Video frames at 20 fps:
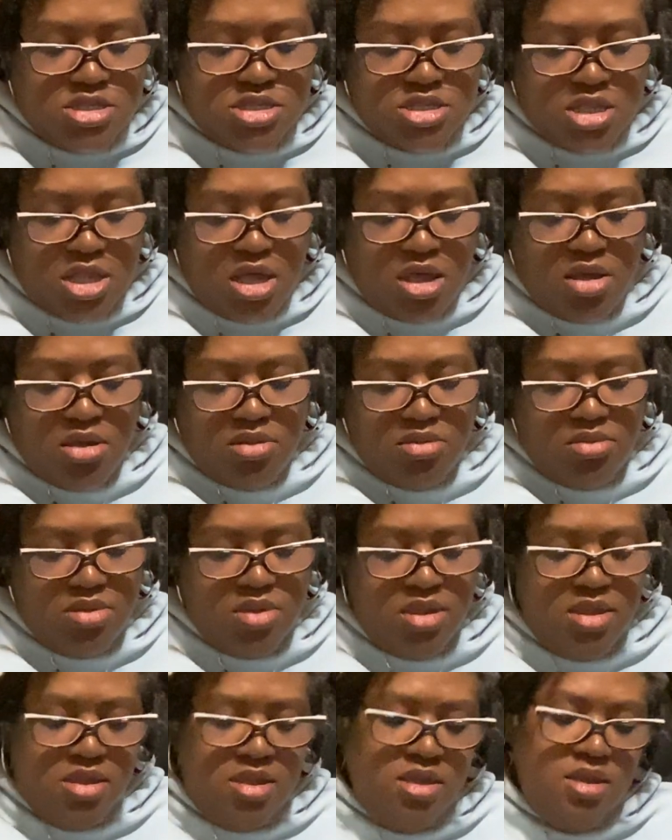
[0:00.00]
so
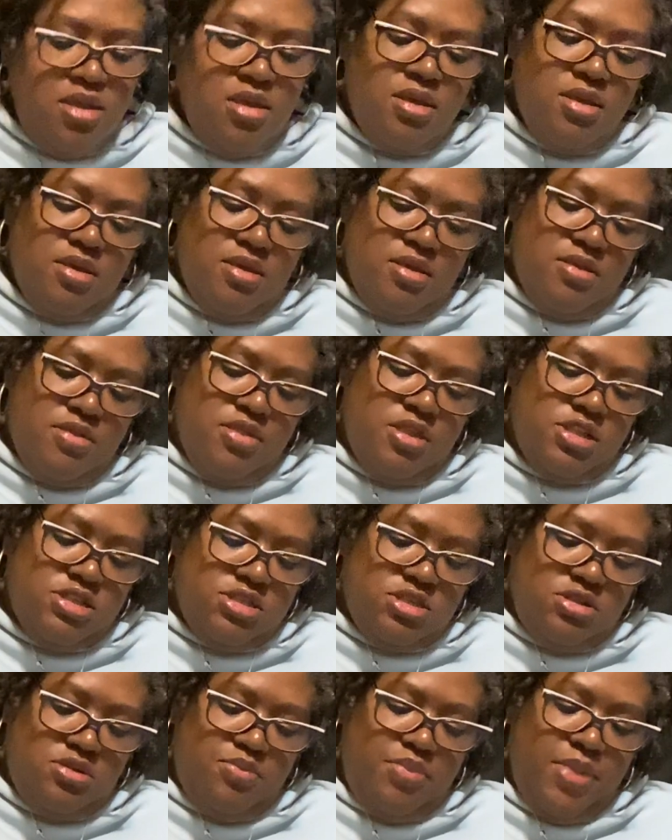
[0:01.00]
this
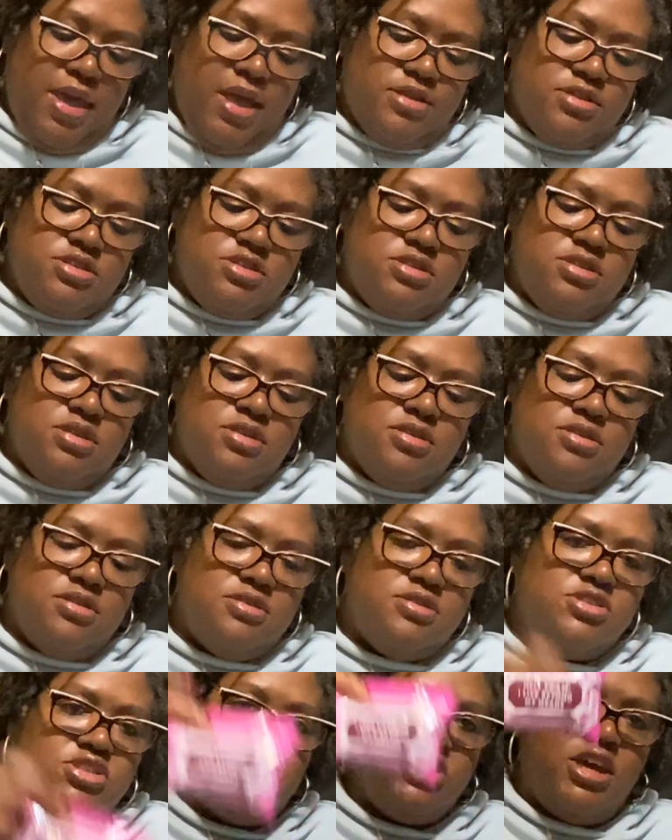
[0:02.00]
little pouch
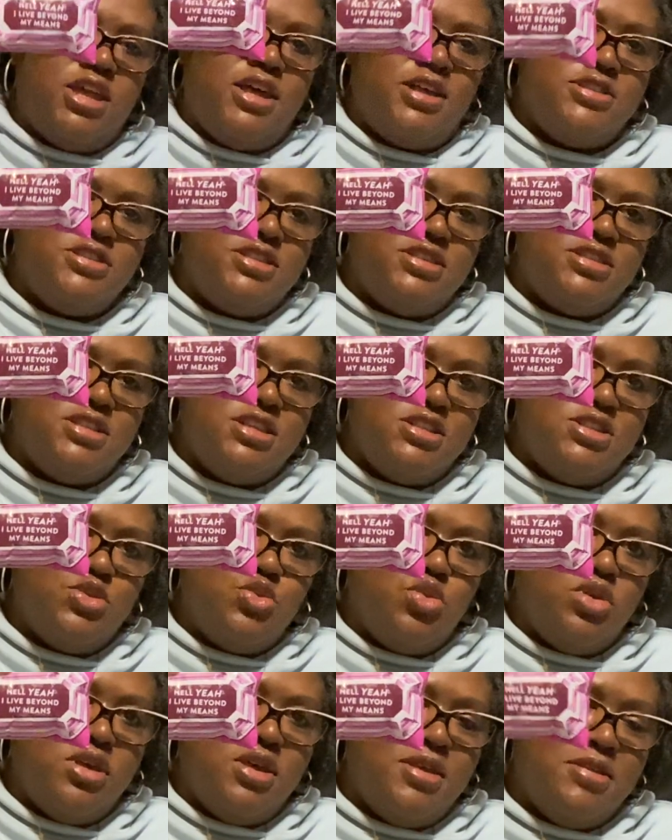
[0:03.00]
shout out to
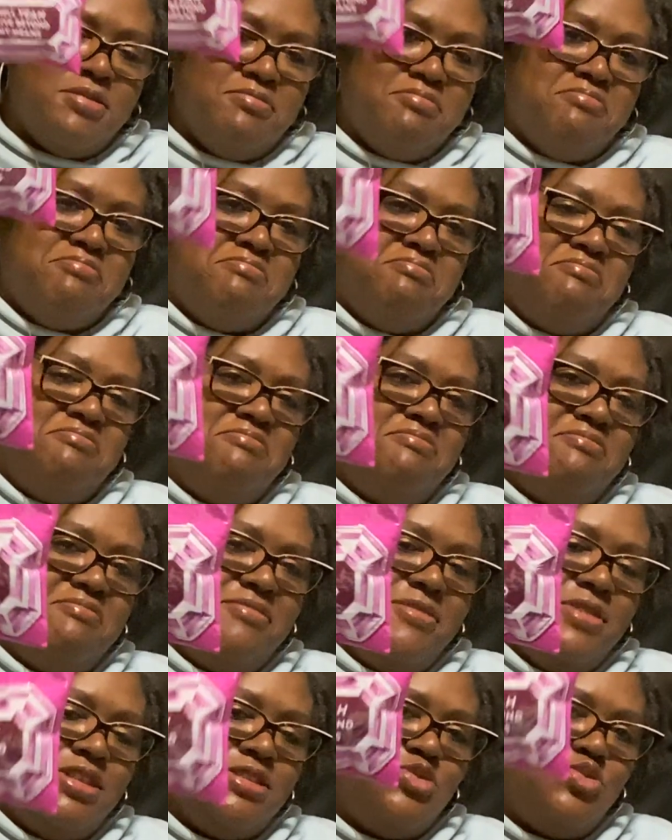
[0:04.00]
SuzWhat
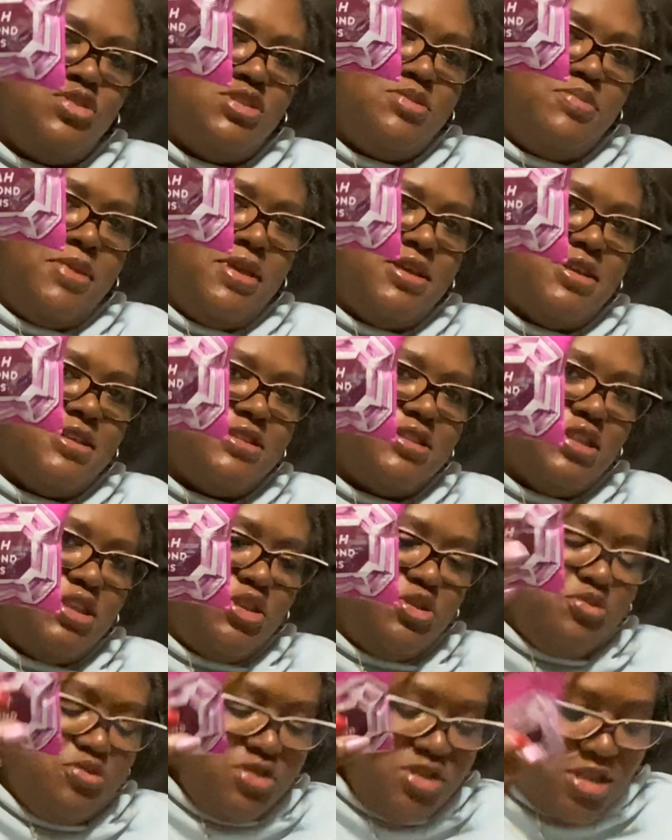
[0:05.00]
this was because of
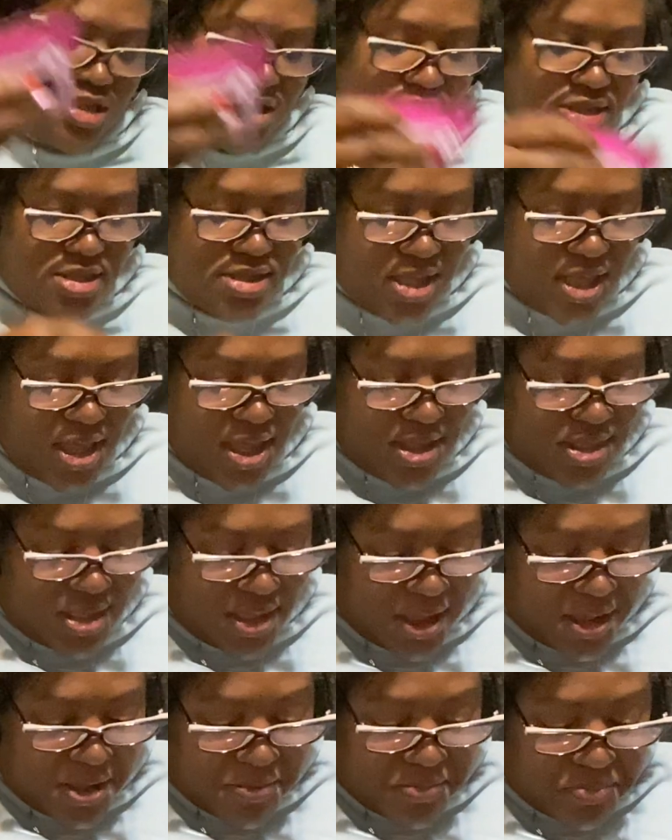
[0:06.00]
you Suz i got
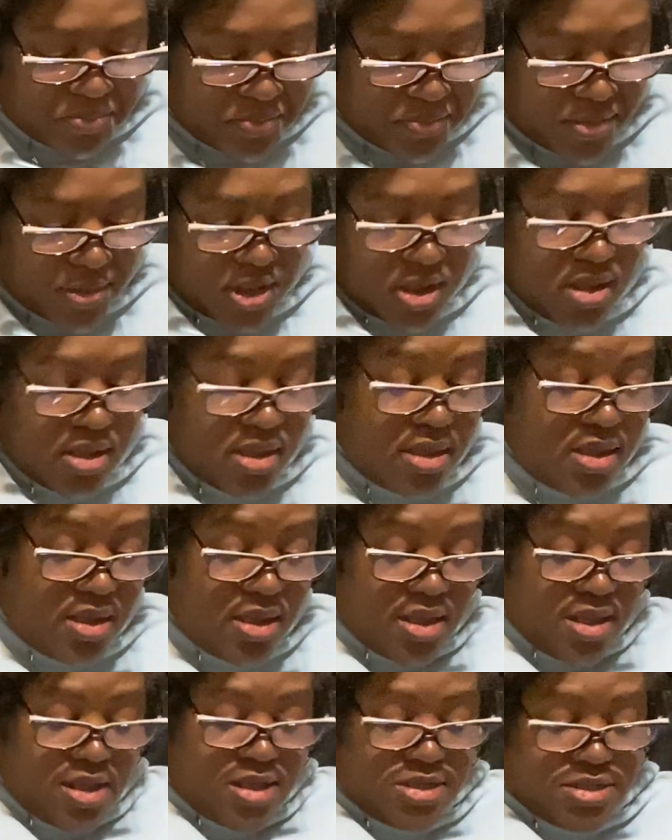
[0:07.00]
that
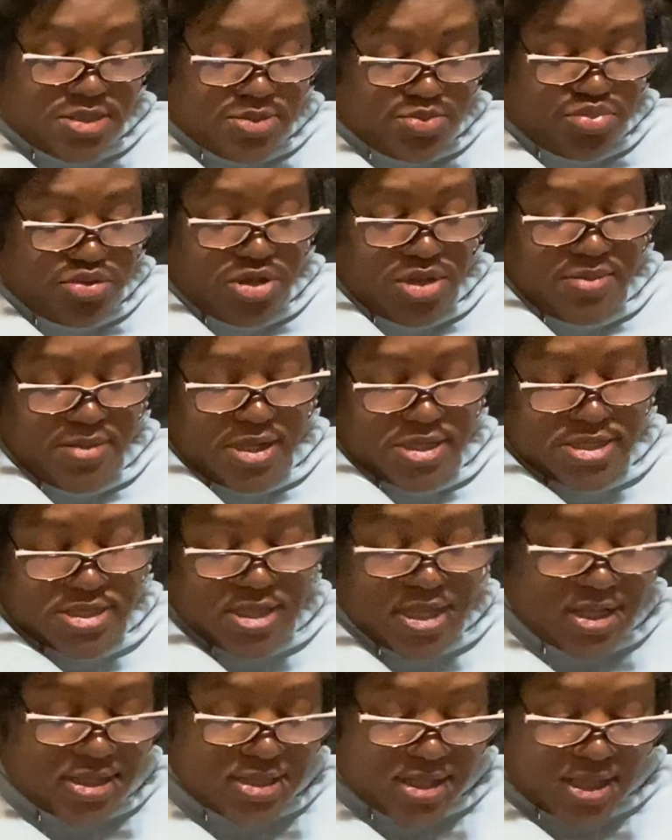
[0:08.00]
pretty much
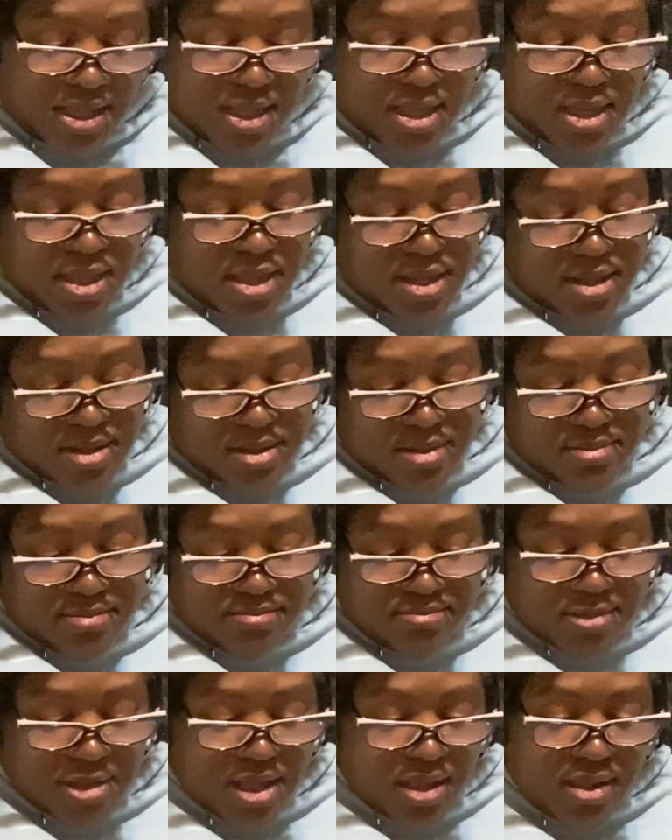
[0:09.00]
that's it
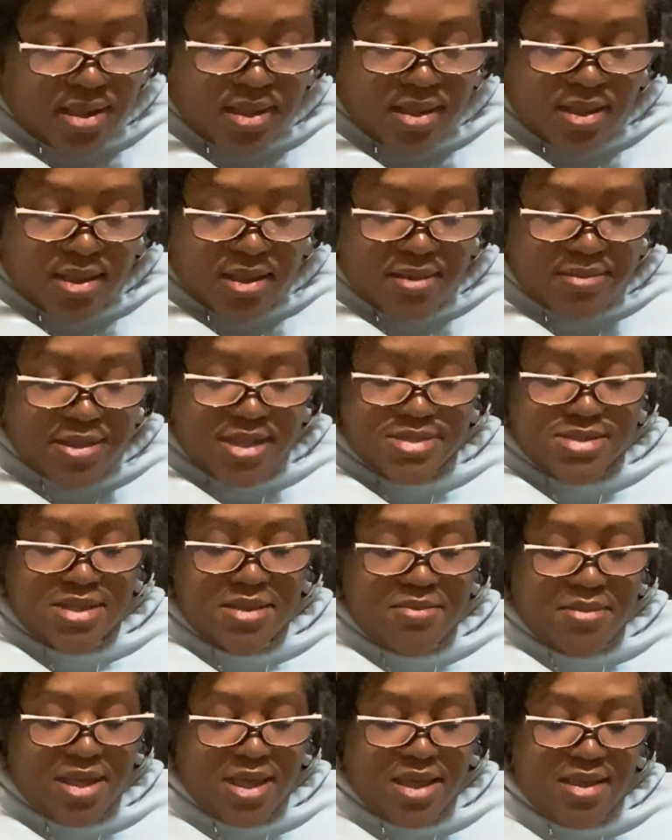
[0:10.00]
um that's
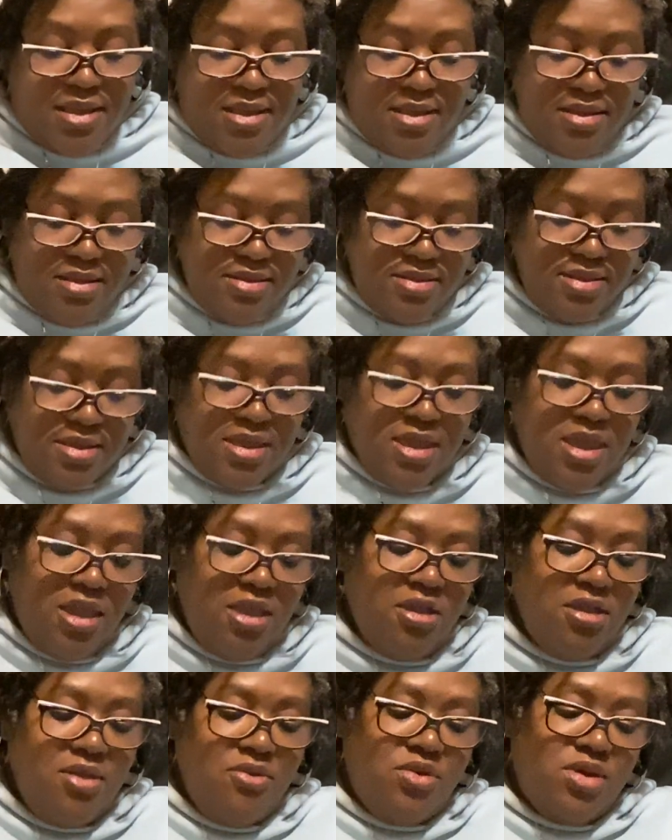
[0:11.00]
in my
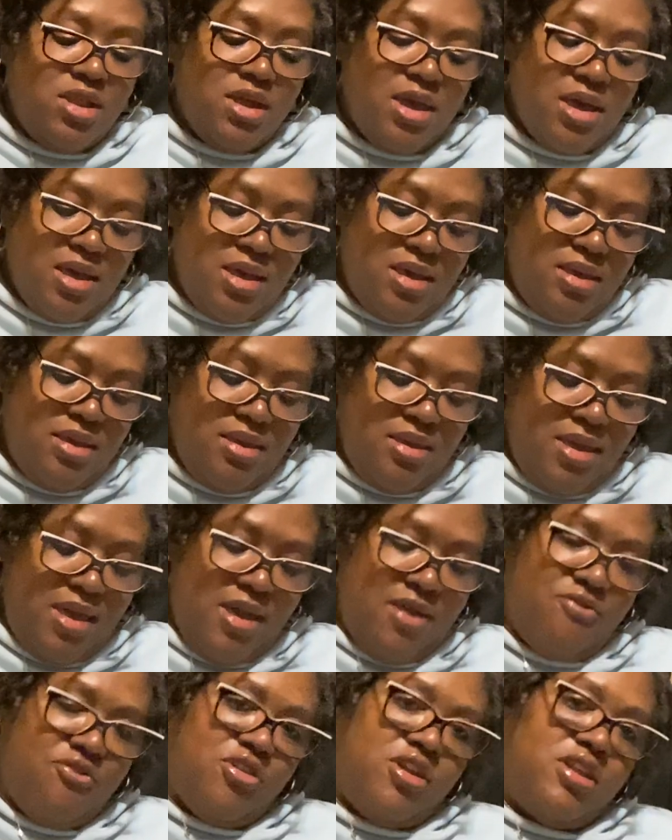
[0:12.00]
carry what i
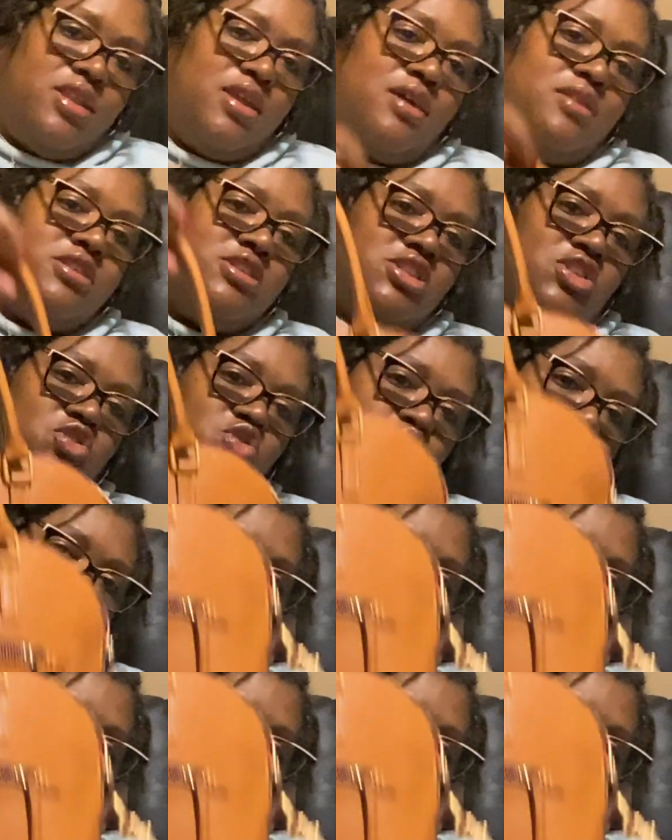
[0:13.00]
have right now this is